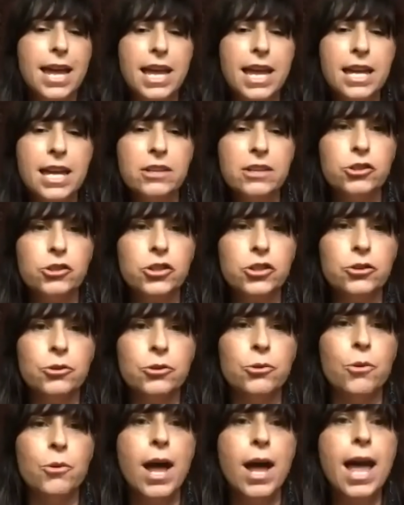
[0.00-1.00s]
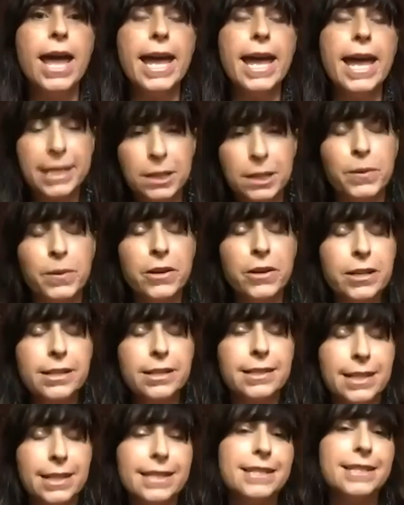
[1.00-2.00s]
into
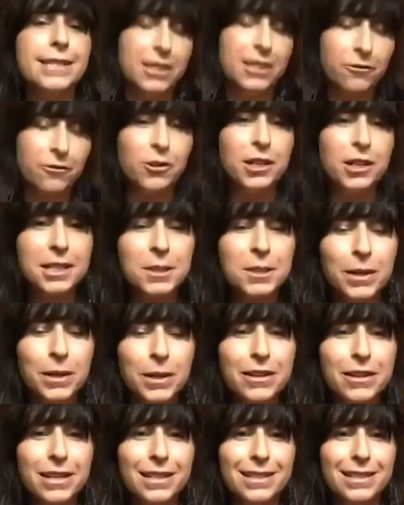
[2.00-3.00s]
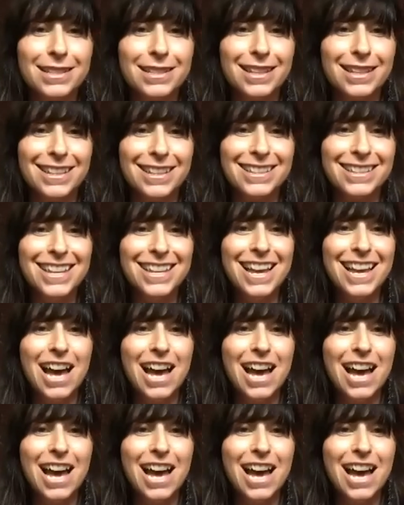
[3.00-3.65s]
experiencing different experiences.